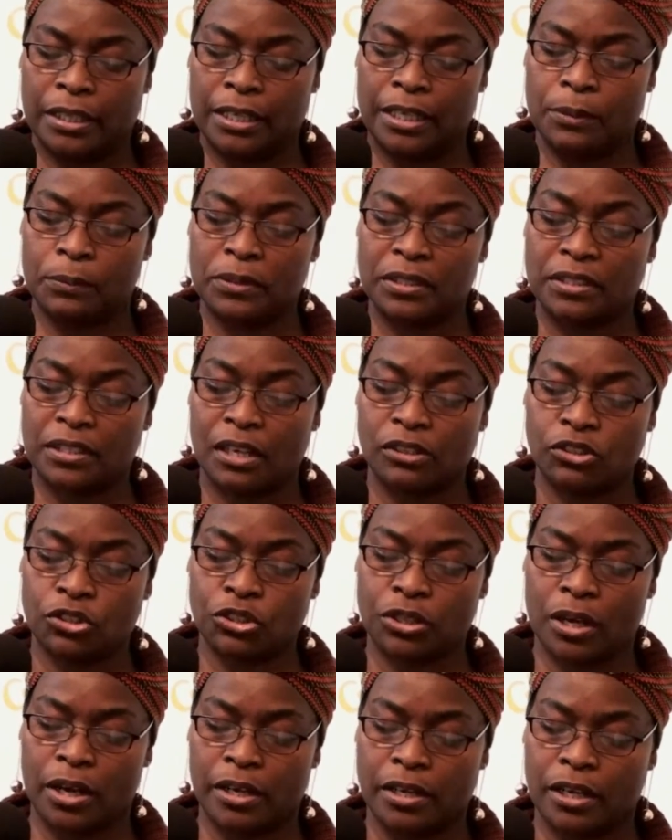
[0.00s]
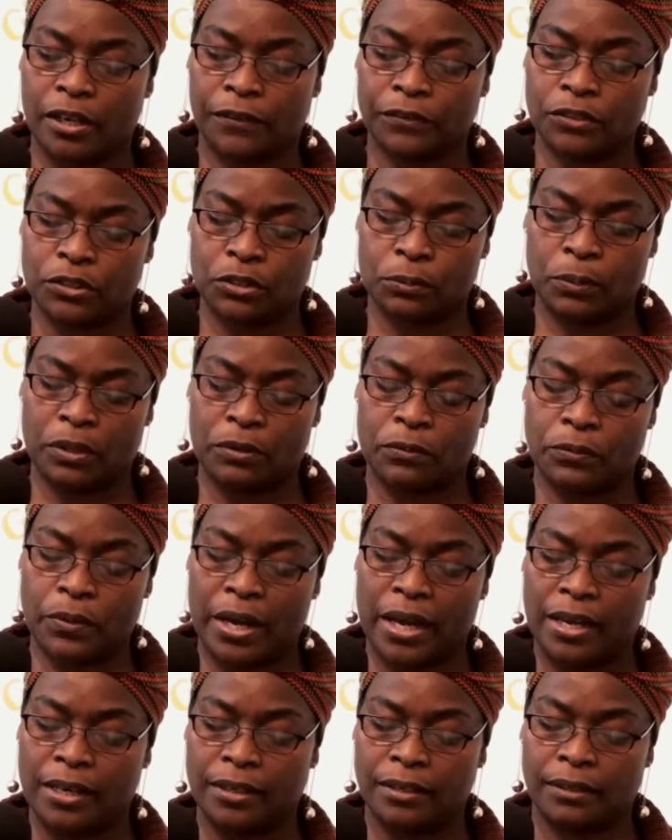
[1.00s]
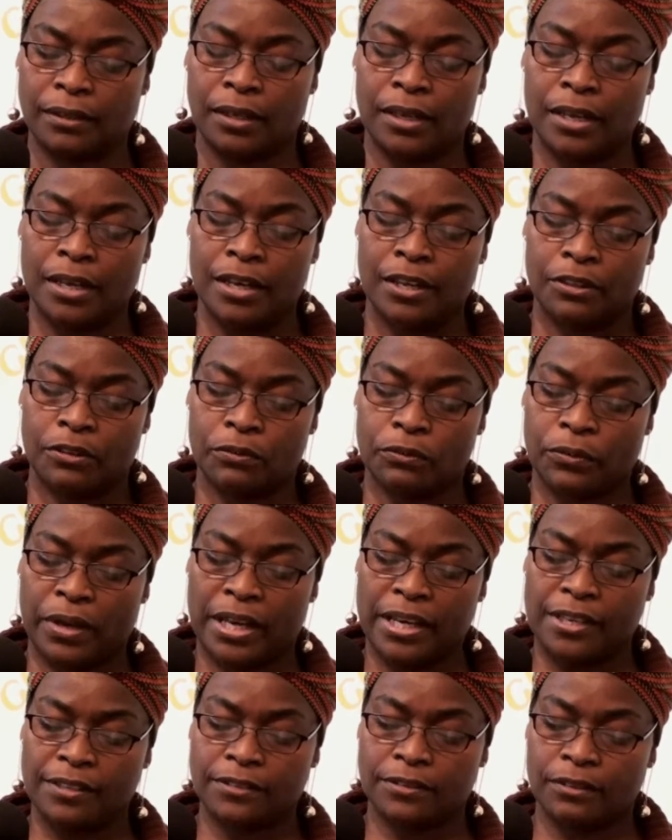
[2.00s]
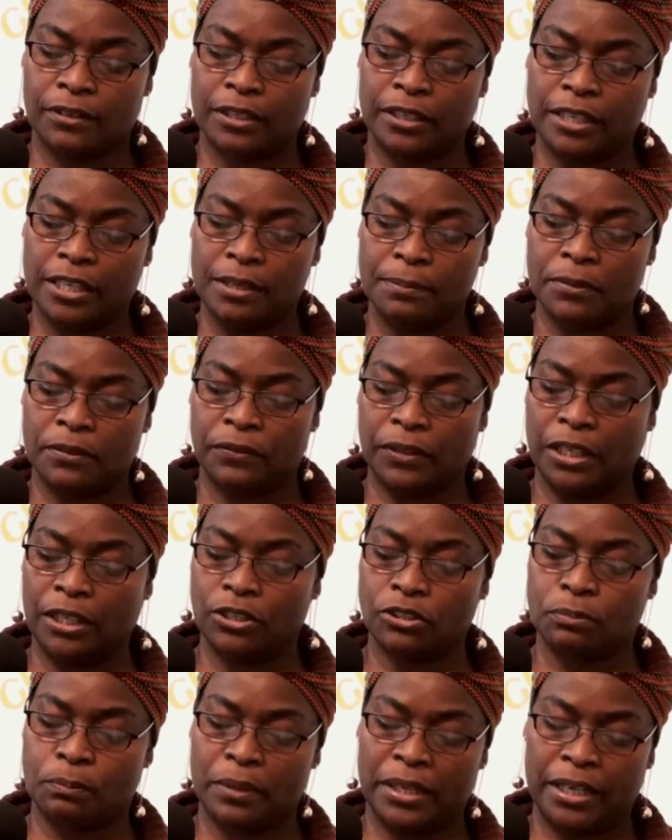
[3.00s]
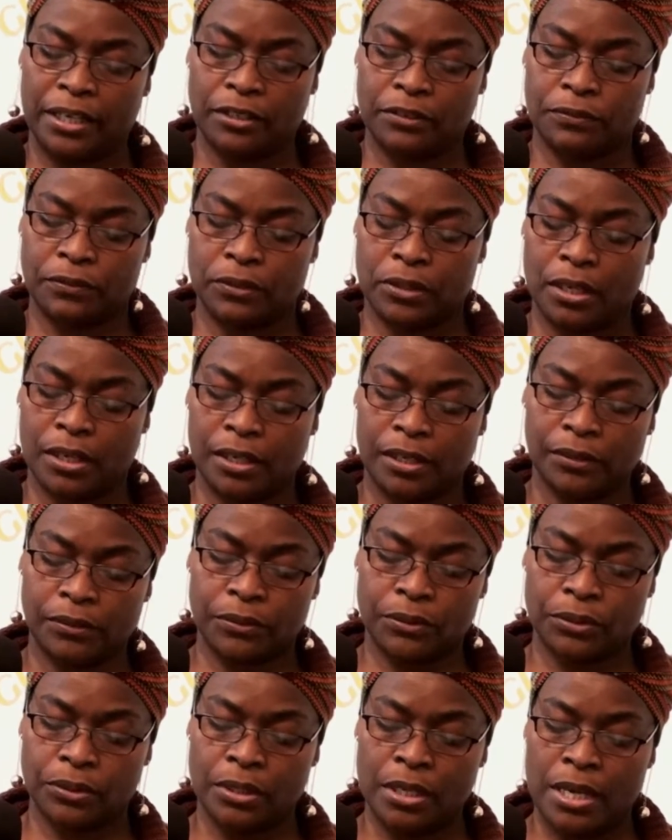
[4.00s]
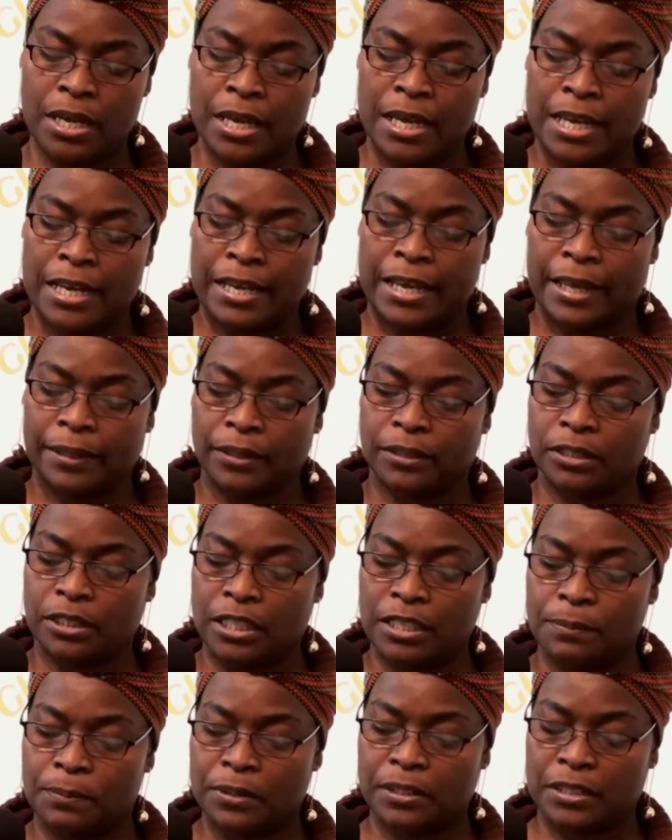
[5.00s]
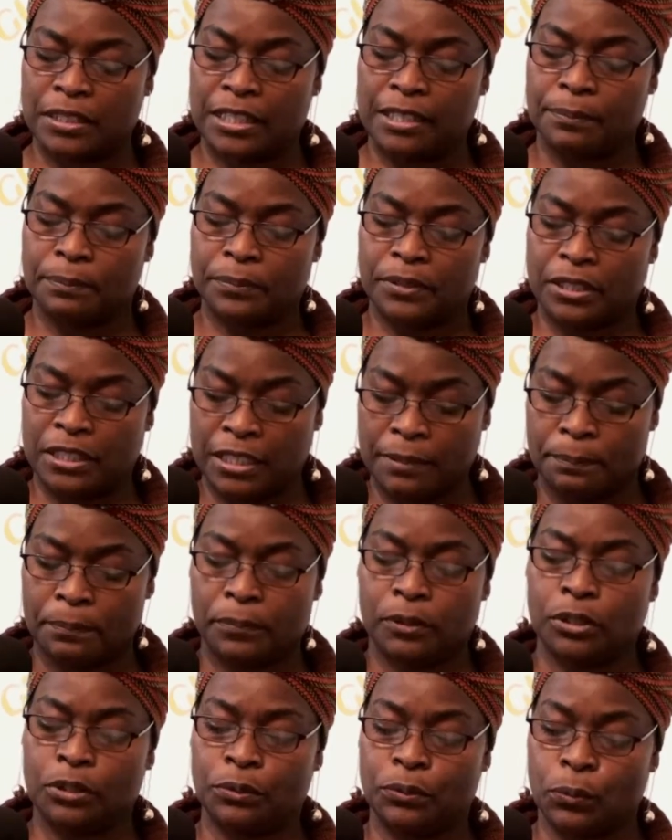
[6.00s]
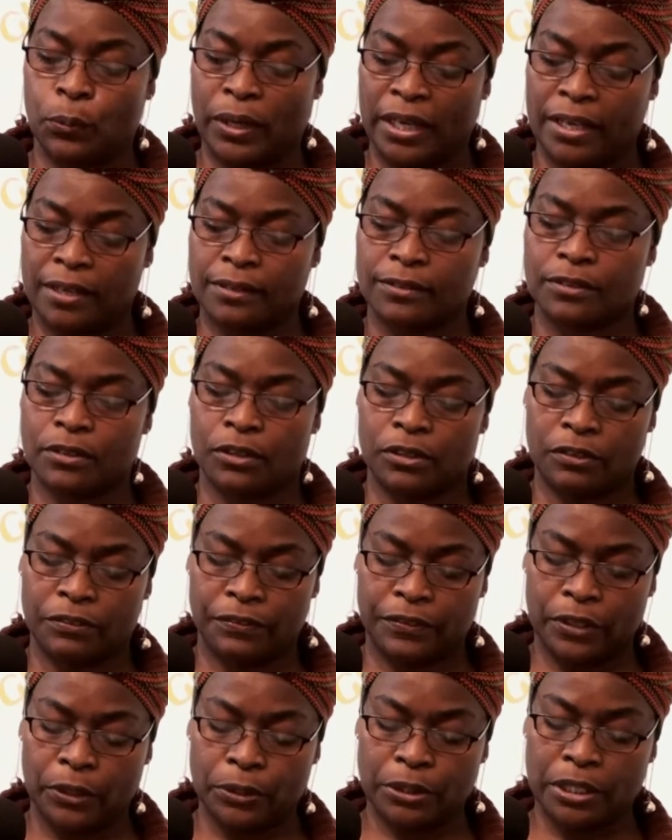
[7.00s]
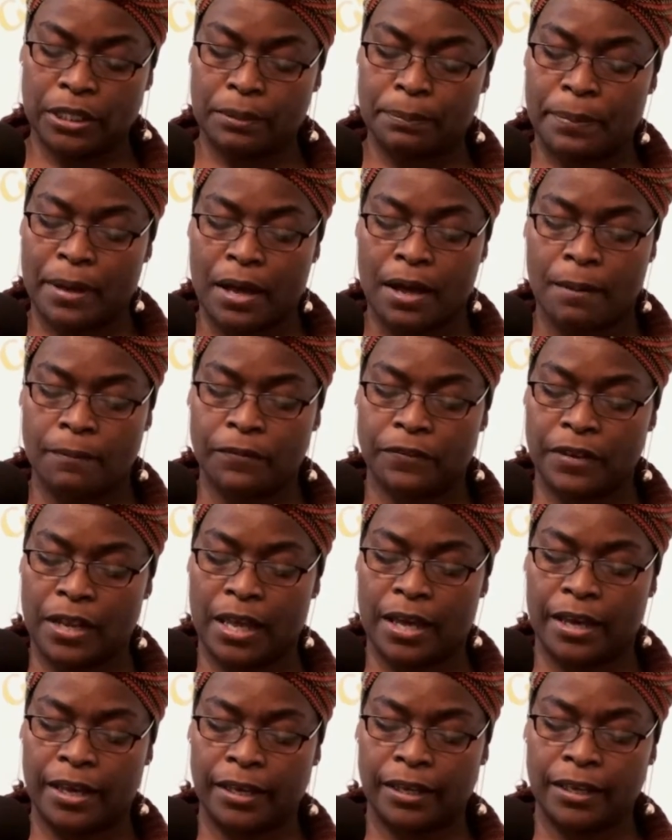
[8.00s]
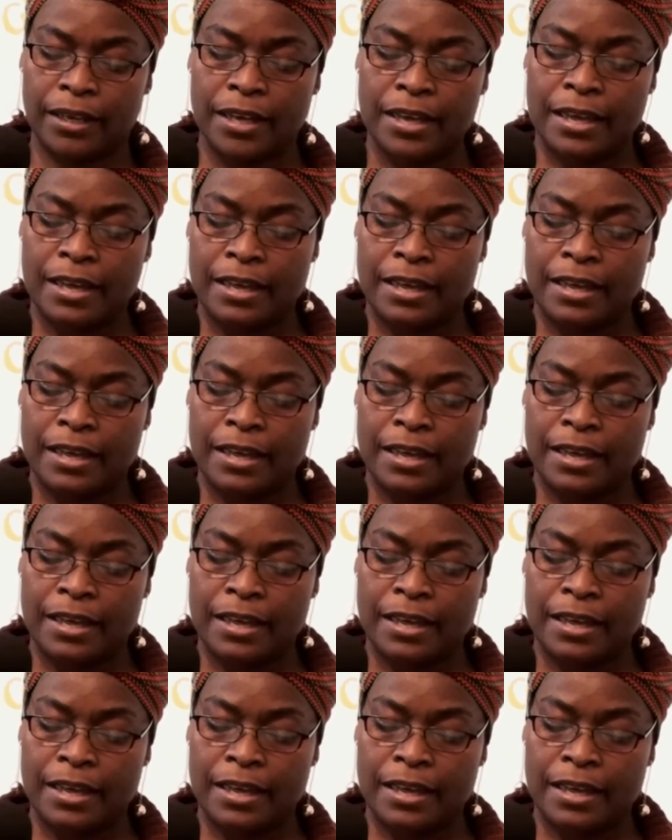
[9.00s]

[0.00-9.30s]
It was sunshine after sweet rain, that raise the gleam of each blade of grass, like the deep sleep, sleep blue wings on a floating palm fly.